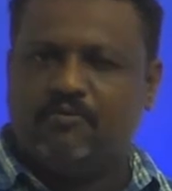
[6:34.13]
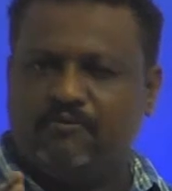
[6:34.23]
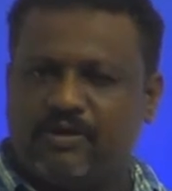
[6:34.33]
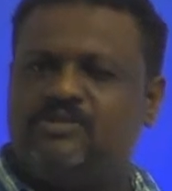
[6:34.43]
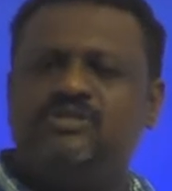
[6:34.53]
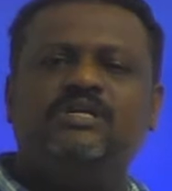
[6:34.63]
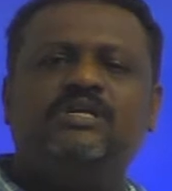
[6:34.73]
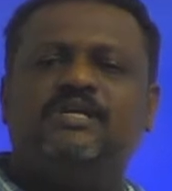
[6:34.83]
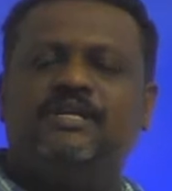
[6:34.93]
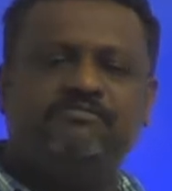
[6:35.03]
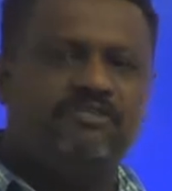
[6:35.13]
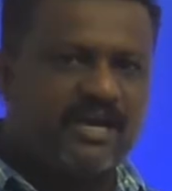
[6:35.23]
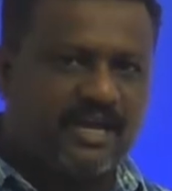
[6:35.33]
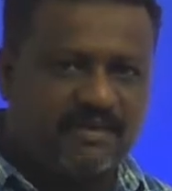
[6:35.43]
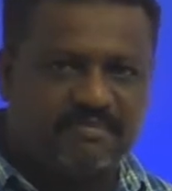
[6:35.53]
Originally here
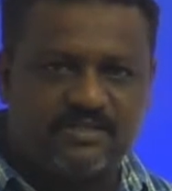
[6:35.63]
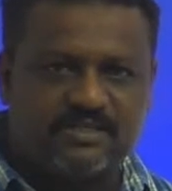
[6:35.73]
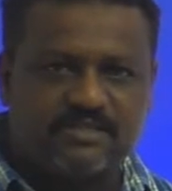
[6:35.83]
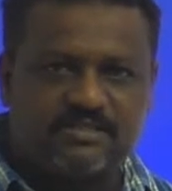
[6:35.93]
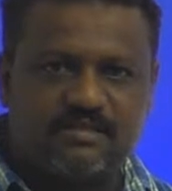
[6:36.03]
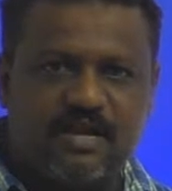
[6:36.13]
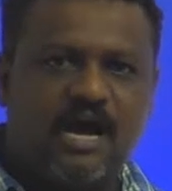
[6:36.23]
what happens is,